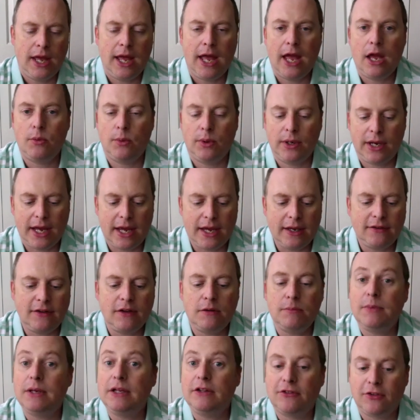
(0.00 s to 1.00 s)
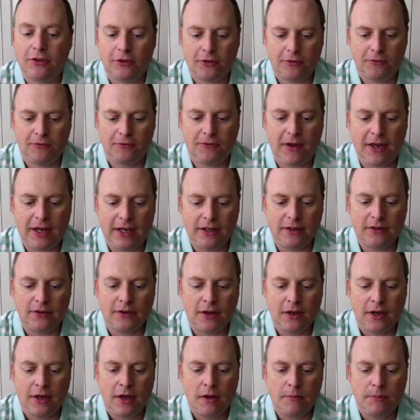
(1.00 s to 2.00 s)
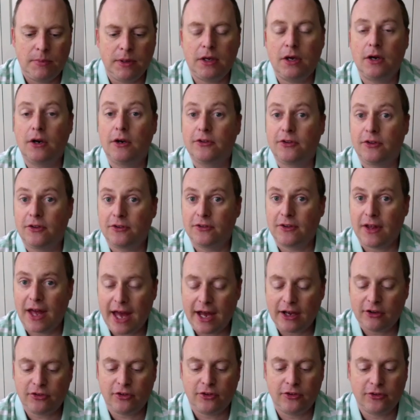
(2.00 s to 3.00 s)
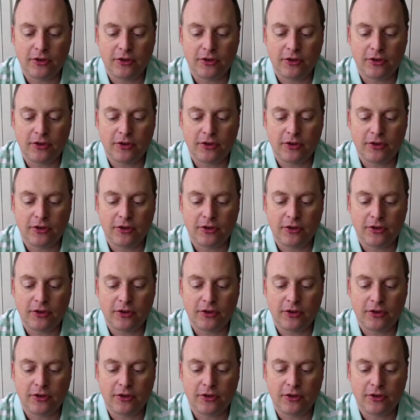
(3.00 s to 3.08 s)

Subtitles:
And when Anti meets his fate, because his actions